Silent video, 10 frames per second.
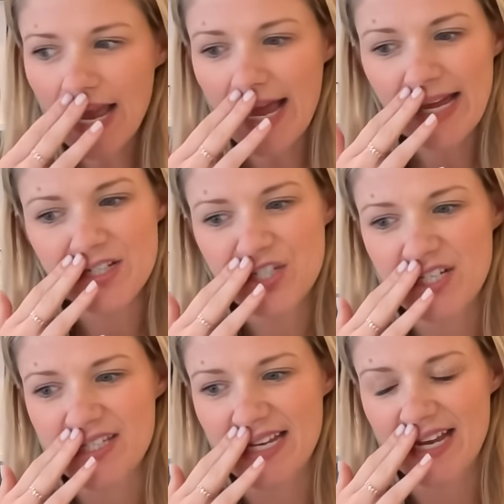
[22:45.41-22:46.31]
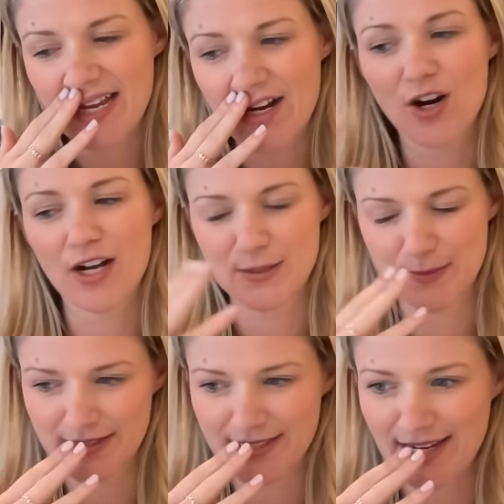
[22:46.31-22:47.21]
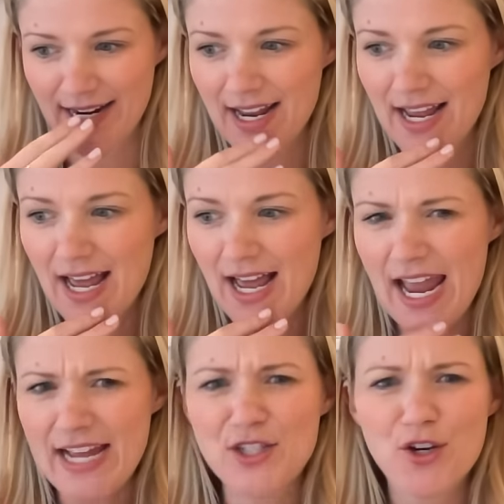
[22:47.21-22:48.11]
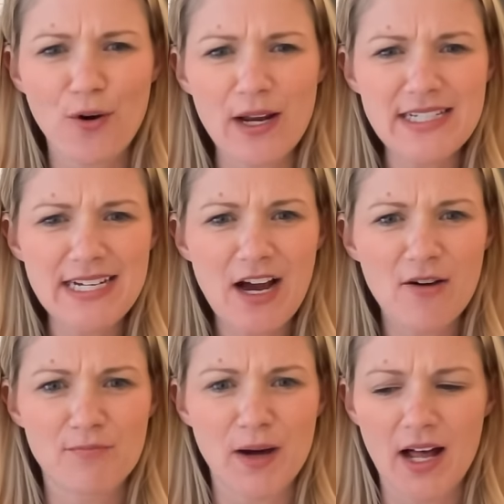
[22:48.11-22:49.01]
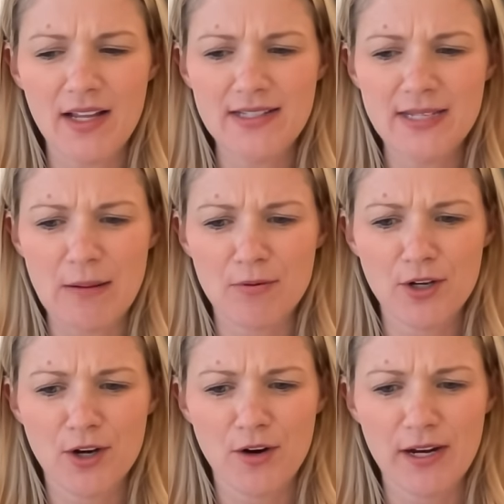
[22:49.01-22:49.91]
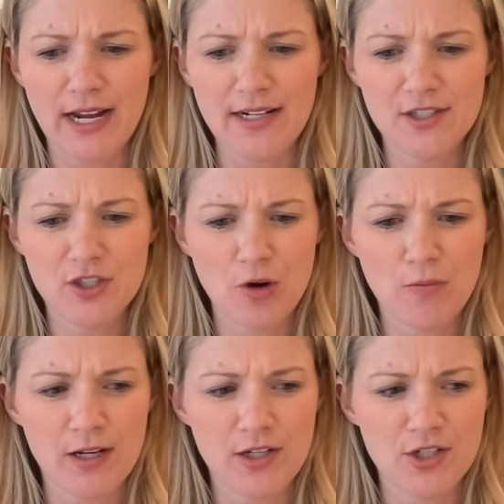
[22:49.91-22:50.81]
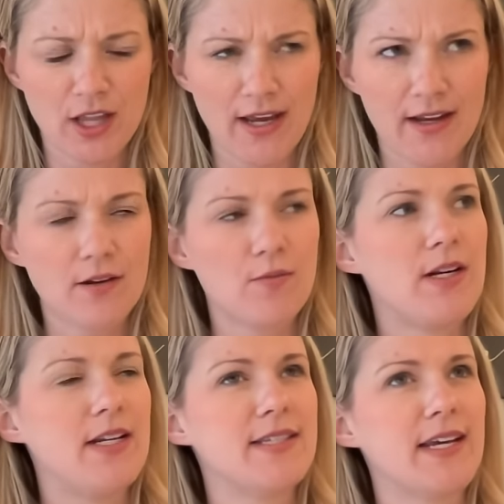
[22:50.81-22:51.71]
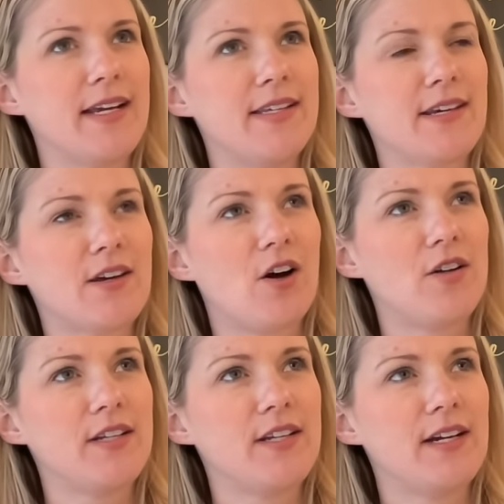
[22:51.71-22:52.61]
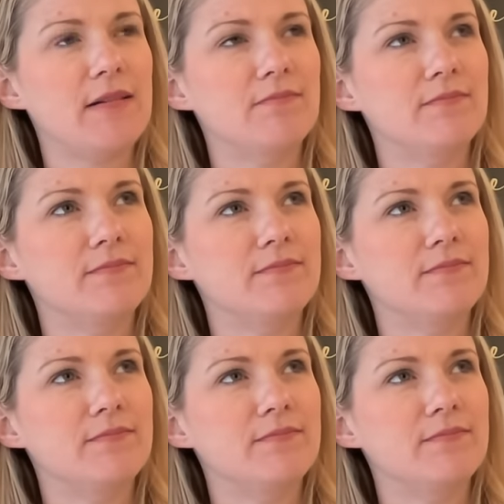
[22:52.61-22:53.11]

And she said, her husband said, it's crazy how Polly's able to create so much, like, what did he say? He said, called it, um,